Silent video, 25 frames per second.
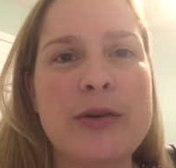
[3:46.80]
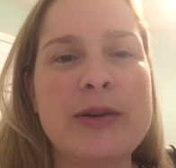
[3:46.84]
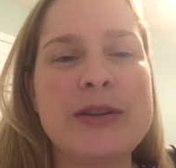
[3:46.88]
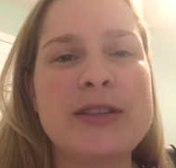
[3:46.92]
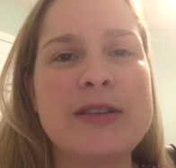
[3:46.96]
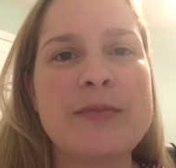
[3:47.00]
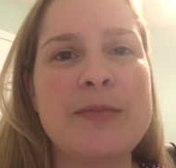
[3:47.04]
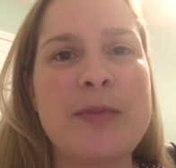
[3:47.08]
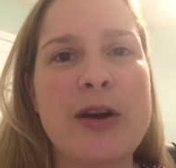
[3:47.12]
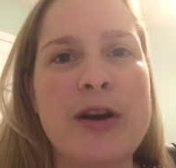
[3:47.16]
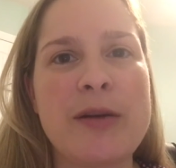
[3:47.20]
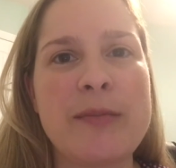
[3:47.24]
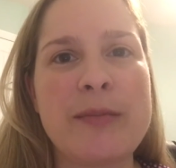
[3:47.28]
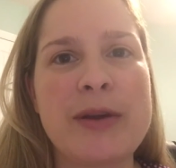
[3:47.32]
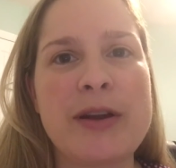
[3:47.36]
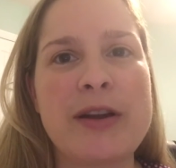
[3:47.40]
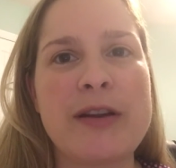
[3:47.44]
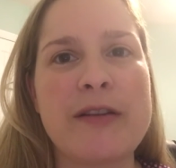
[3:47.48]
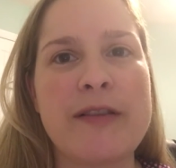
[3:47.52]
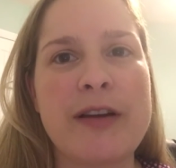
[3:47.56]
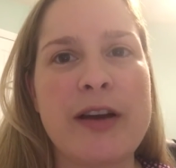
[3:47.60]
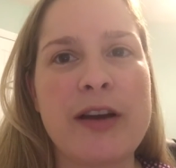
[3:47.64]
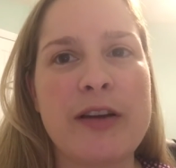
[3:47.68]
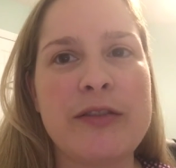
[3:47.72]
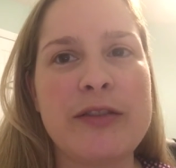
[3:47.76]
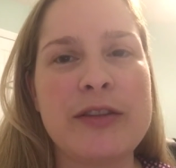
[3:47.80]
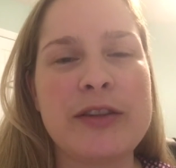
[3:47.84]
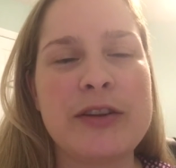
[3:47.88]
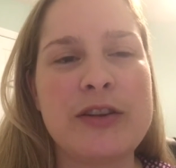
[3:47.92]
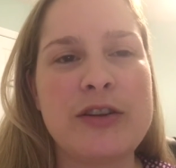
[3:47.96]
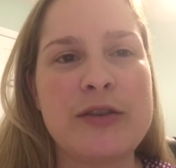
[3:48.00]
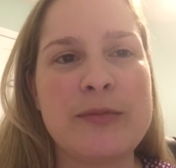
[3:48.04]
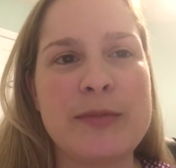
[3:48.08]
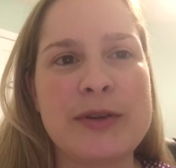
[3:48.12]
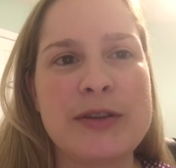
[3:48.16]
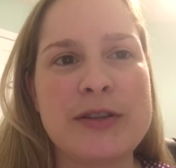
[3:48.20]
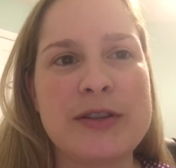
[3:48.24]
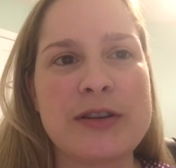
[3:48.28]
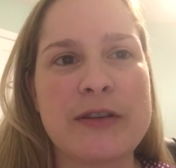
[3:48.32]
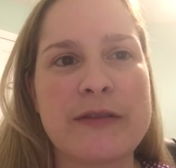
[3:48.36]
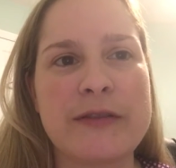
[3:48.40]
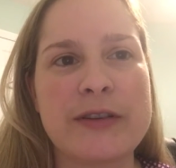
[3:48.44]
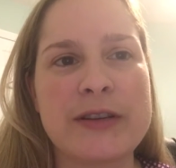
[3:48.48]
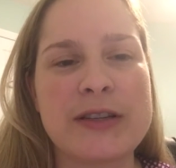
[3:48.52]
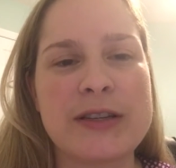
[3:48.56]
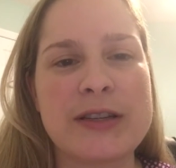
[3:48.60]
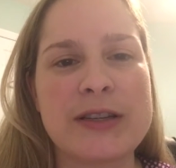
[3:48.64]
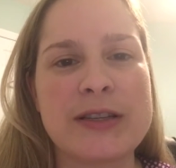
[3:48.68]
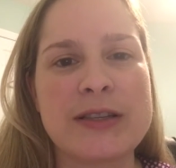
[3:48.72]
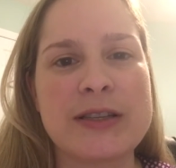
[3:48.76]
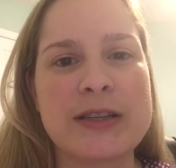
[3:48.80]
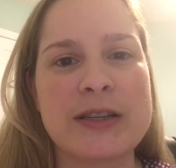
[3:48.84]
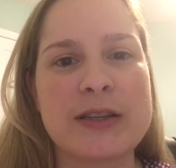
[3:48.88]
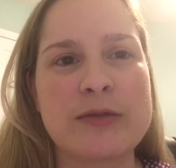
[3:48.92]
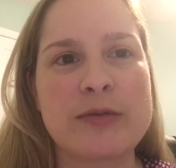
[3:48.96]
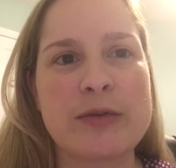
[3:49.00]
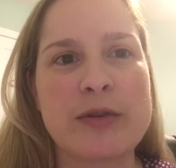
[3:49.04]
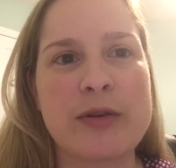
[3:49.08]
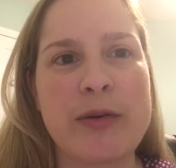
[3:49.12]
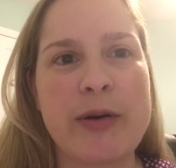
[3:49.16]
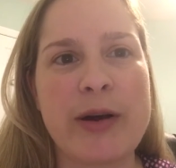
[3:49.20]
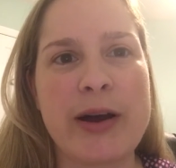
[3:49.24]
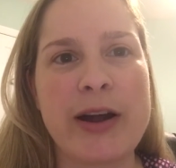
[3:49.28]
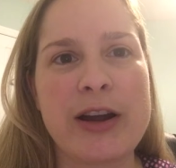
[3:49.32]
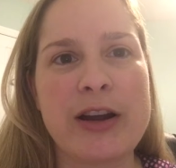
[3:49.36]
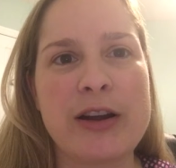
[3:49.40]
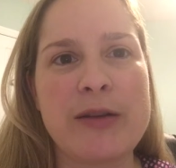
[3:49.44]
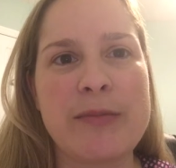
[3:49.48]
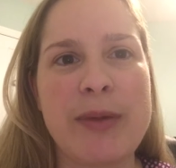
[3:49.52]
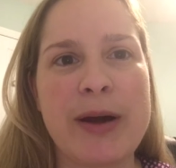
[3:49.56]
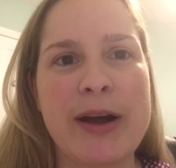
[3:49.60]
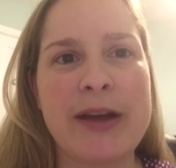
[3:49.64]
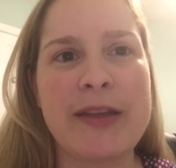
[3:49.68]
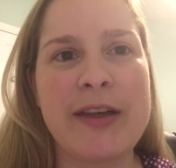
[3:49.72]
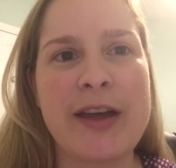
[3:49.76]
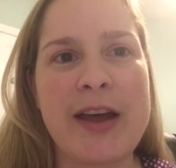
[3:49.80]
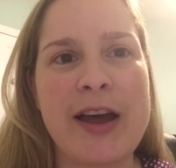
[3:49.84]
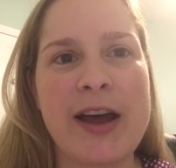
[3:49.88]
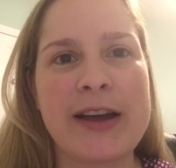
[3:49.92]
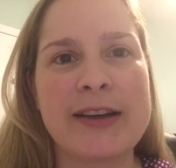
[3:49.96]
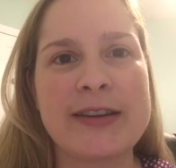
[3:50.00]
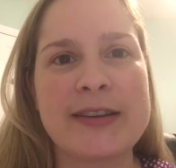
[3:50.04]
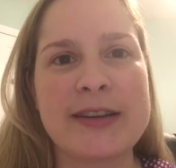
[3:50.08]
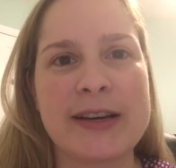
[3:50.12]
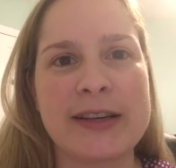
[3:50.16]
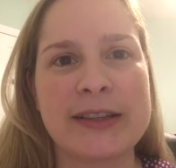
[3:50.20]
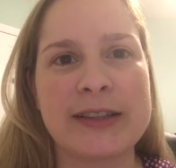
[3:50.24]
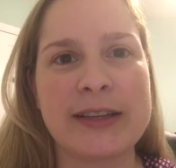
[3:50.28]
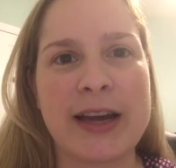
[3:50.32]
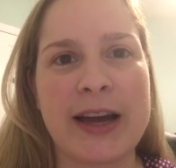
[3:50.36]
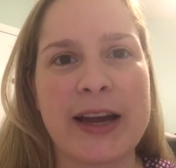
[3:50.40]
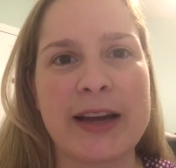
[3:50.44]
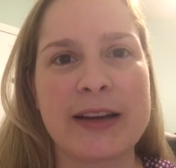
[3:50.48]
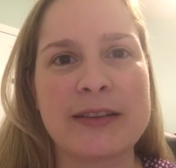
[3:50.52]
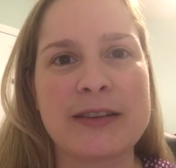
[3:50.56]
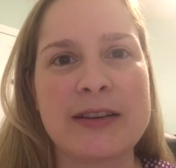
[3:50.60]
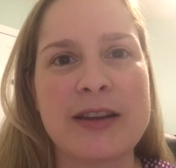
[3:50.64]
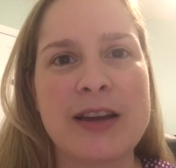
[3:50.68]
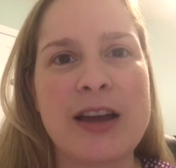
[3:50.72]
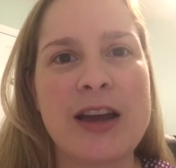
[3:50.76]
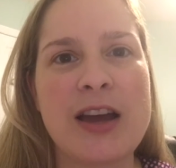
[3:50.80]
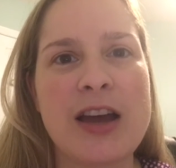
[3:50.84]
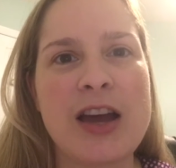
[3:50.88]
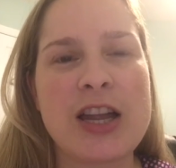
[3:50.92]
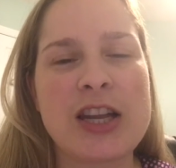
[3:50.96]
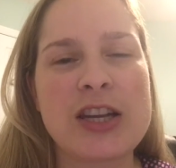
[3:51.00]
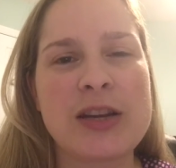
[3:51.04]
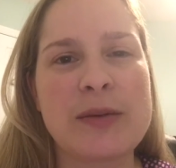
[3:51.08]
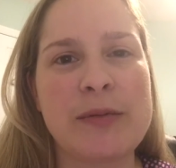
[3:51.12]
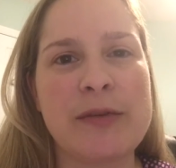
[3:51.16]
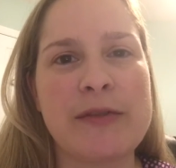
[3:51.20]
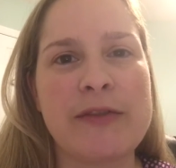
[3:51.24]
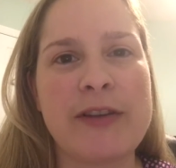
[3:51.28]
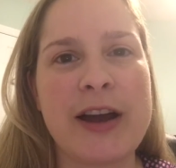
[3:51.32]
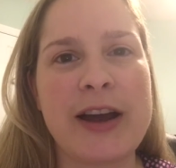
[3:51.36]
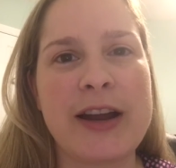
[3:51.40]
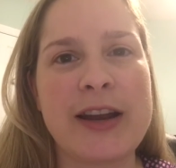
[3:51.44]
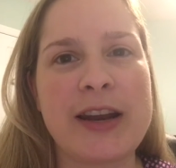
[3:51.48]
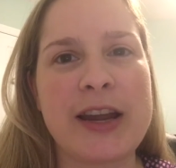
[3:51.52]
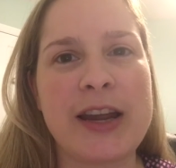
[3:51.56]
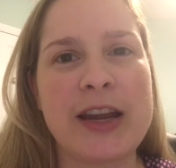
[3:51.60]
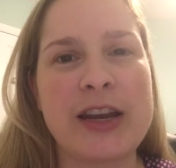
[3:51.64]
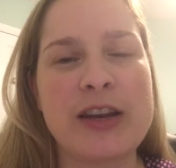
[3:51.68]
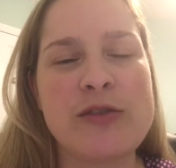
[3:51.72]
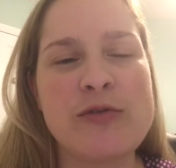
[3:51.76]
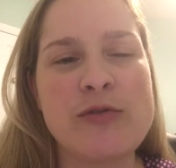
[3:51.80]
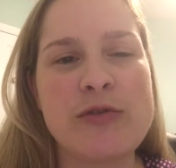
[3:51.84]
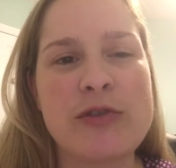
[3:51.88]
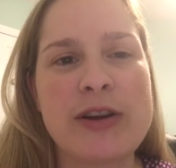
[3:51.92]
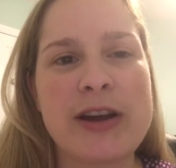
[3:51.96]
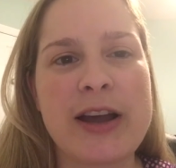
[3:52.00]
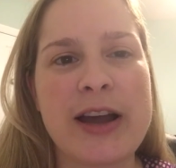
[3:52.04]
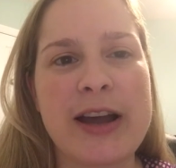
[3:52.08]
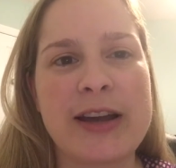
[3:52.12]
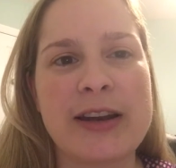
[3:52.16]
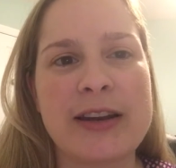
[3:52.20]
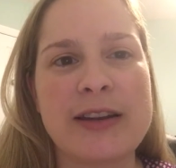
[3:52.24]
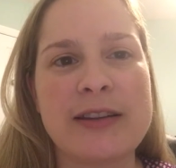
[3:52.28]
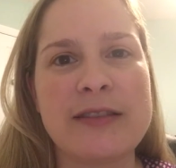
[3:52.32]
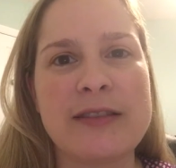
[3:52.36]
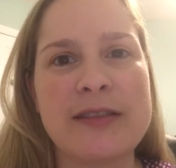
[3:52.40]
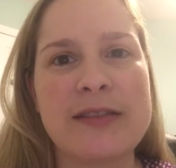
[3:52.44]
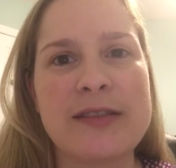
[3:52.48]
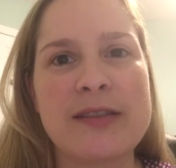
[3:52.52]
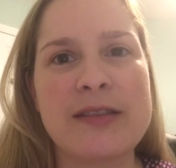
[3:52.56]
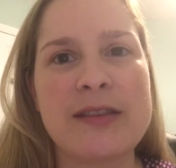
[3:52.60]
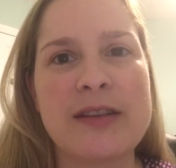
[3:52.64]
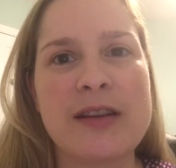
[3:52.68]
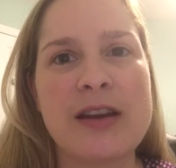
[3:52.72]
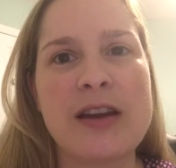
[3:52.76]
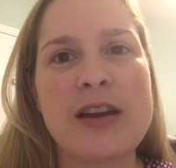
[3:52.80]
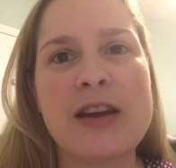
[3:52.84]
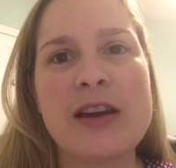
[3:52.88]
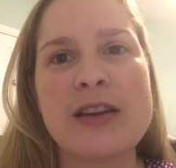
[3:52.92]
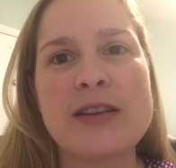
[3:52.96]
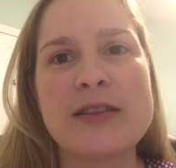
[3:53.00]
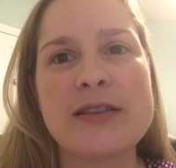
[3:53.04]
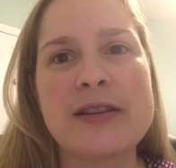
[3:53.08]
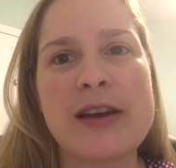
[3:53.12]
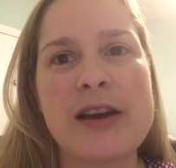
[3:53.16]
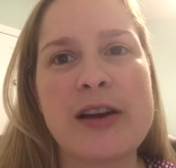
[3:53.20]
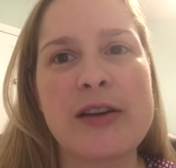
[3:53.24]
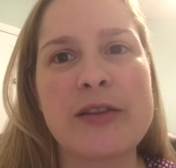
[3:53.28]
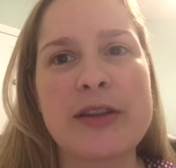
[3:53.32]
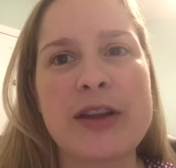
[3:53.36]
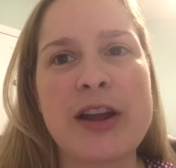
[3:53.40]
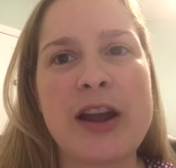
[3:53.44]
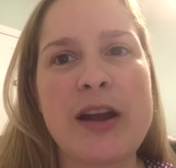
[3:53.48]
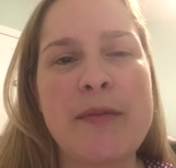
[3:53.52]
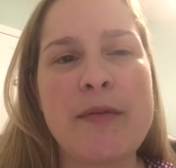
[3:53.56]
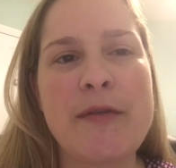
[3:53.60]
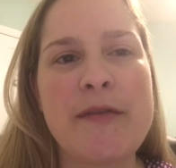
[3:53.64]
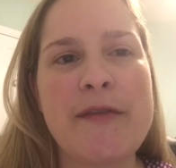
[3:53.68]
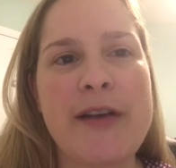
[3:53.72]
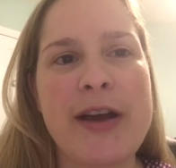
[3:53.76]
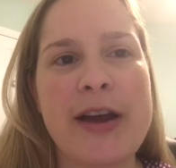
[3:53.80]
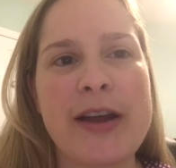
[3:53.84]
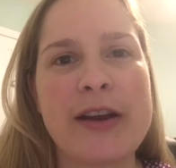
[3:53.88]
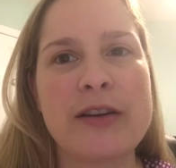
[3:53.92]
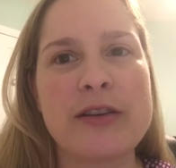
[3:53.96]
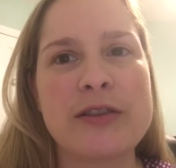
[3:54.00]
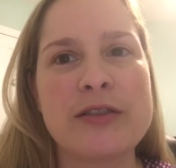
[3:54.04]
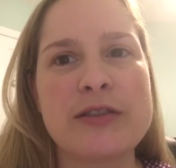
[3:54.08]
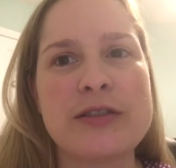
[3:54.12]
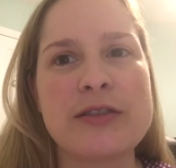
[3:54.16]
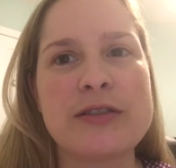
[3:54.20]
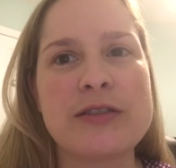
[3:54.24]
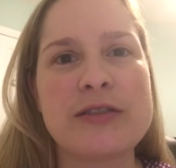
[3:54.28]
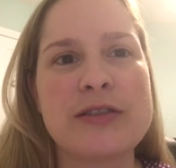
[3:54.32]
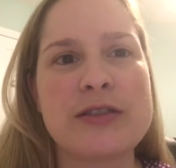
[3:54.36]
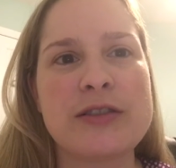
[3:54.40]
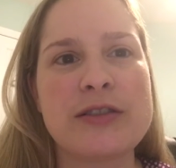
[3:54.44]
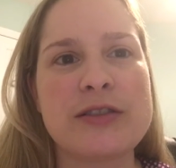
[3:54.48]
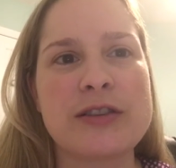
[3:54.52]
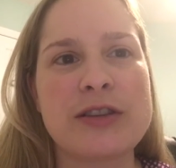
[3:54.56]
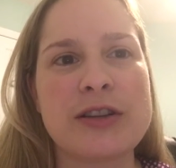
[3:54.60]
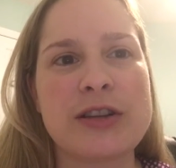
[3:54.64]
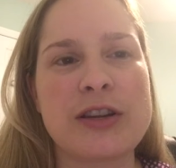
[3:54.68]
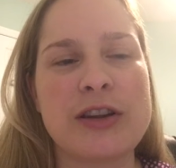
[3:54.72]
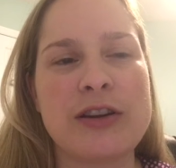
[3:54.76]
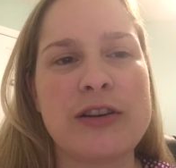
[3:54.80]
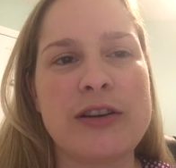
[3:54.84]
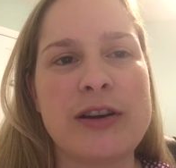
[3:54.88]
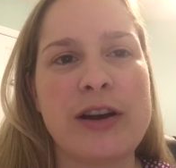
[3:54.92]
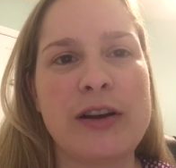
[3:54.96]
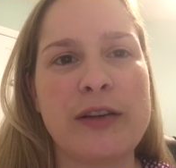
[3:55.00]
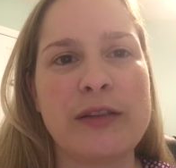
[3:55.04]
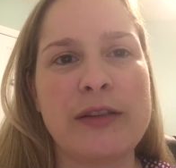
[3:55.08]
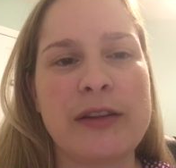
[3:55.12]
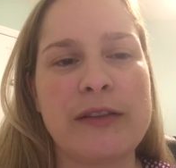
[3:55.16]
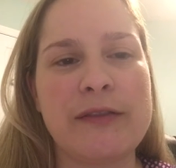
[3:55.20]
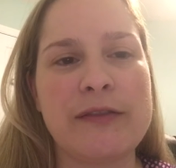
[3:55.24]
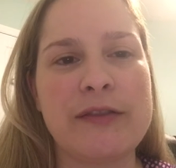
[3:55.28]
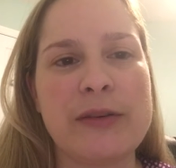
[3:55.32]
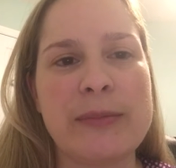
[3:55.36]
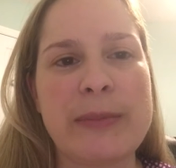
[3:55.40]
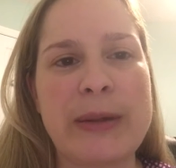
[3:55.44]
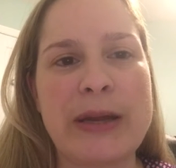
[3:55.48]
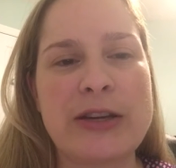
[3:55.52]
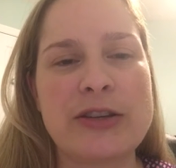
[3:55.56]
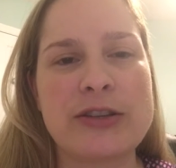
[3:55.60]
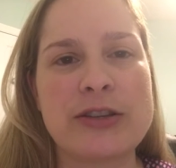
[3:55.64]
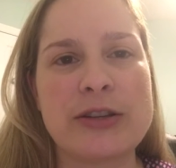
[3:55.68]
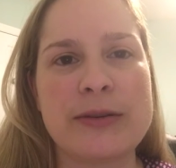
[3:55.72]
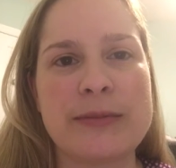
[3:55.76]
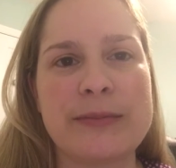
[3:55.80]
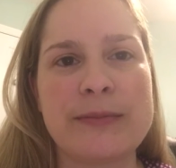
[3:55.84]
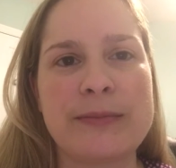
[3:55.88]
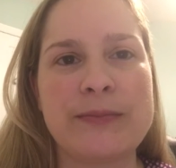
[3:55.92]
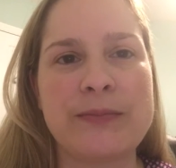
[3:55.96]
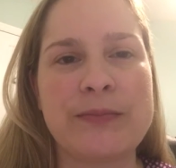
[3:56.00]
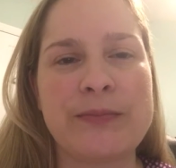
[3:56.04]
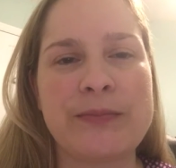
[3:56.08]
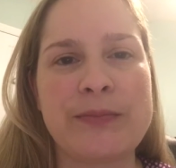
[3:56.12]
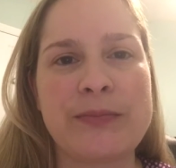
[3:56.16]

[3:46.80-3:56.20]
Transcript: Department of Health and Human Services is required by the HITECH Act to provide annual guidance to healthcare providers to secure health information.